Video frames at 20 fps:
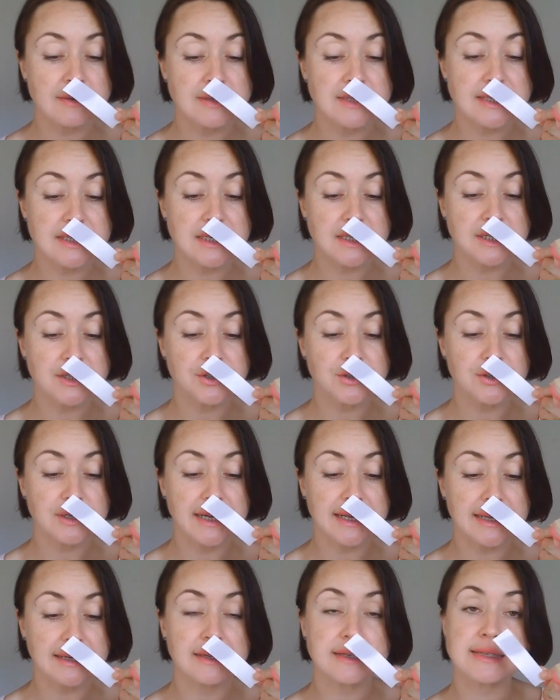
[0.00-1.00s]
cedar
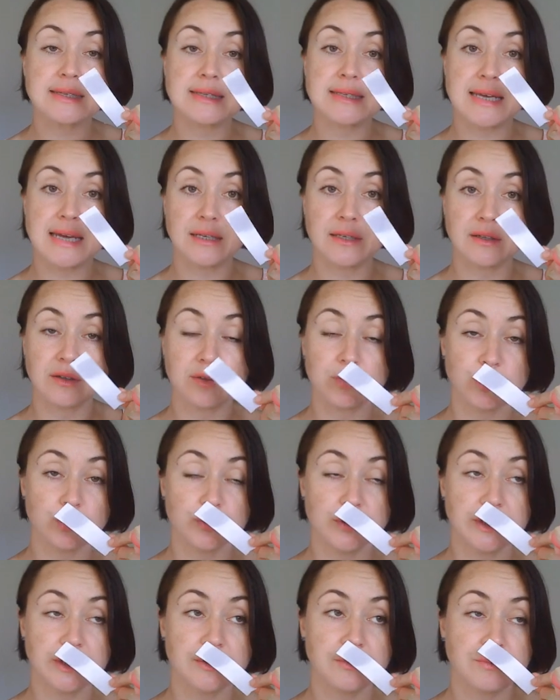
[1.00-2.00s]
and
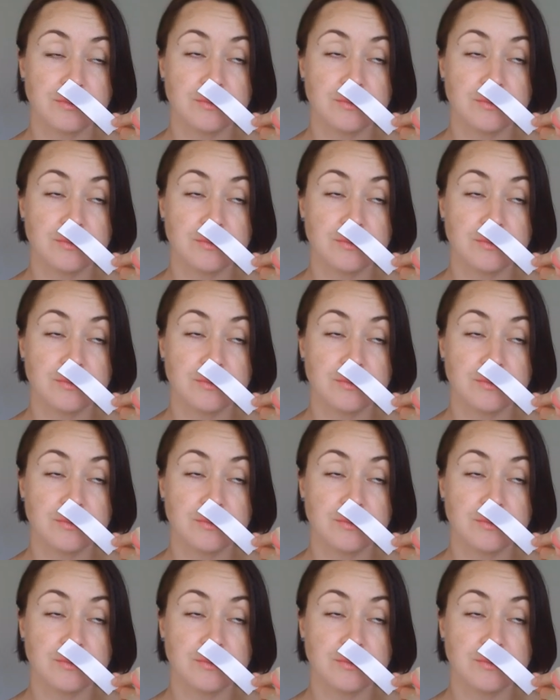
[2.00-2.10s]
sandalwood.